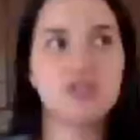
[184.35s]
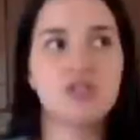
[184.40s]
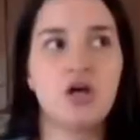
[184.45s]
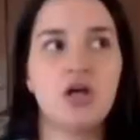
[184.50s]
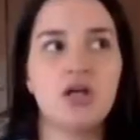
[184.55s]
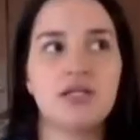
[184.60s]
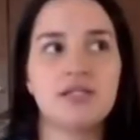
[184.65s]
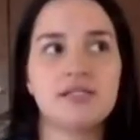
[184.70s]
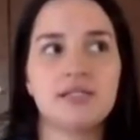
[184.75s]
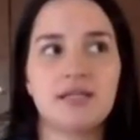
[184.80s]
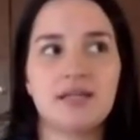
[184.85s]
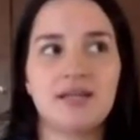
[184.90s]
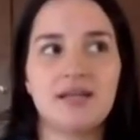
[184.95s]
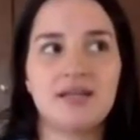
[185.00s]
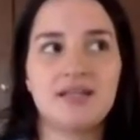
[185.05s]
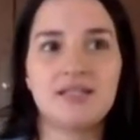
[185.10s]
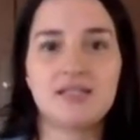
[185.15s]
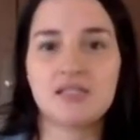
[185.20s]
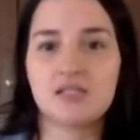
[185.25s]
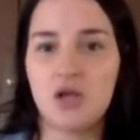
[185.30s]
isn't going to
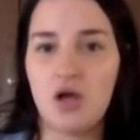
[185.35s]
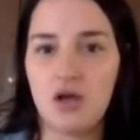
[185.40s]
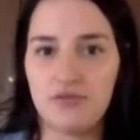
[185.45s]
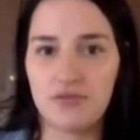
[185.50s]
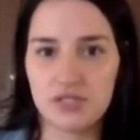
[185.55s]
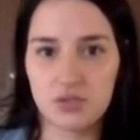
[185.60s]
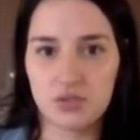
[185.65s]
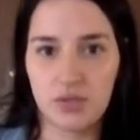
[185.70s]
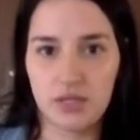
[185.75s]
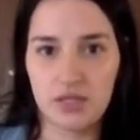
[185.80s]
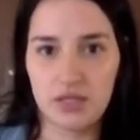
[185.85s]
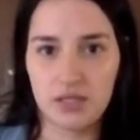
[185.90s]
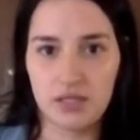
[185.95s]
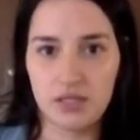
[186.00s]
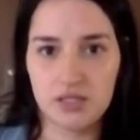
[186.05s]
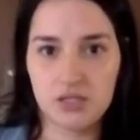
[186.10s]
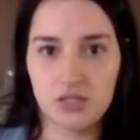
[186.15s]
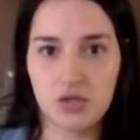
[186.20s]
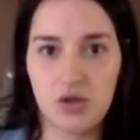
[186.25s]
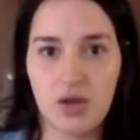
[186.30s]
dissolve as quickly.
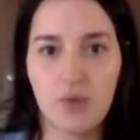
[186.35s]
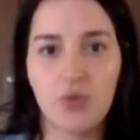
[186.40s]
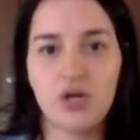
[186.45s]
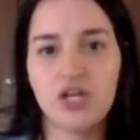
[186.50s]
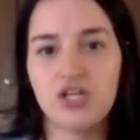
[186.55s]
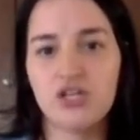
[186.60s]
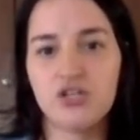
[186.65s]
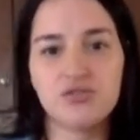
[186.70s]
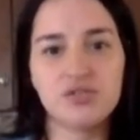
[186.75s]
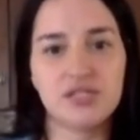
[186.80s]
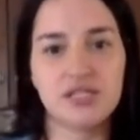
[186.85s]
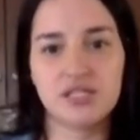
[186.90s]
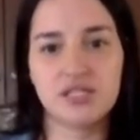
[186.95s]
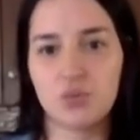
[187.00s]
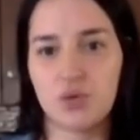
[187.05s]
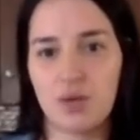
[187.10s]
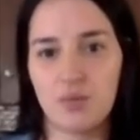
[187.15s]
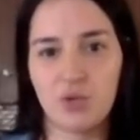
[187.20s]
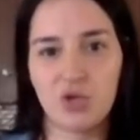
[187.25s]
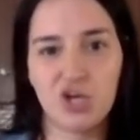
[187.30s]
So I wouldn't use this when
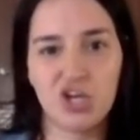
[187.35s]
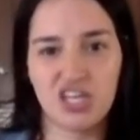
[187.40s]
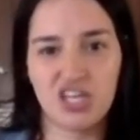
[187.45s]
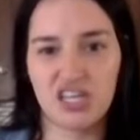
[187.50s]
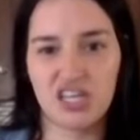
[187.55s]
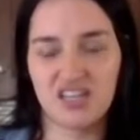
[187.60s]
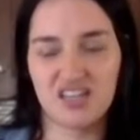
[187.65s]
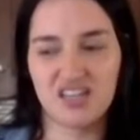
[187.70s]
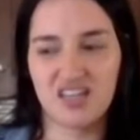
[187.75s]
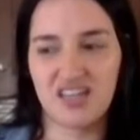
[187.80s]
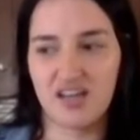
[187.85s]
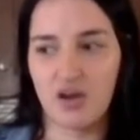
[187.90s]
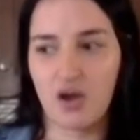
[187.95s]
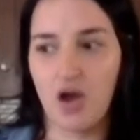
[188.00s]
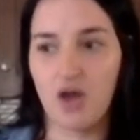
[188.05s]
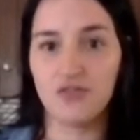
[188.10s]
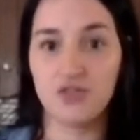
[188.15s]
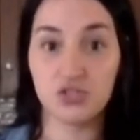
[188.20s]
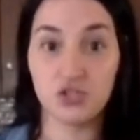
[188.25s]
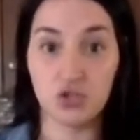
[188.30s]
I'm cooking like on
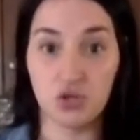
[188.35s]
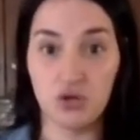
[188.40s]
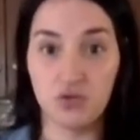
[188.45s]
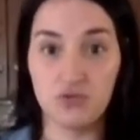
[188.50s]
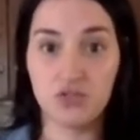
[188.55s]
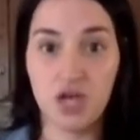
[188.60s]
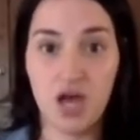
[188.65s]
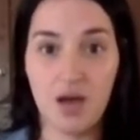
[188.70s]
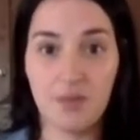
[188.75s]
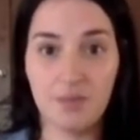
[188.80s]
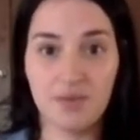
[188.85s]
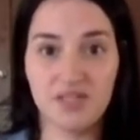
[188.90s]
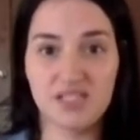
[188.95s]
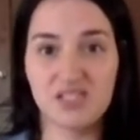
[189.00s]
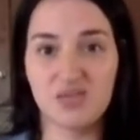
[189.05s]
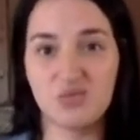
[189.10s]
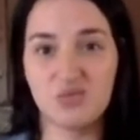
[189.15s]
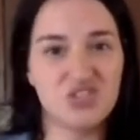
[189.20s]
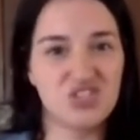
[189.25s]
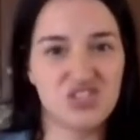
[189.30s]
the stove top because it
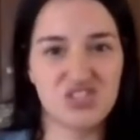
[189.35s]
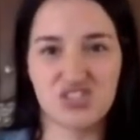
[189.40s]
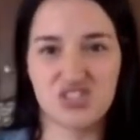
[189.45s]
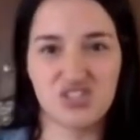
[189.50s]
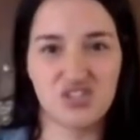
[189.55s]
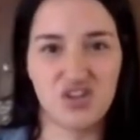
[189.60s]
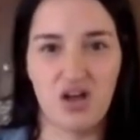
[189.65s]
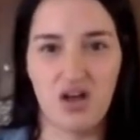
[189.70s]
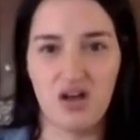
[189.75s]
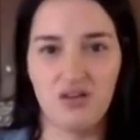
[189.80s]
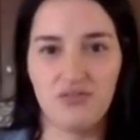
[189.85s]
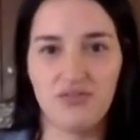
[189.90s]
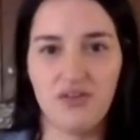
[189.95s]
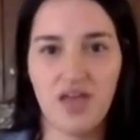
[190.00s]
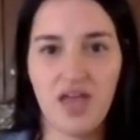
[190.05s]
would just dissolve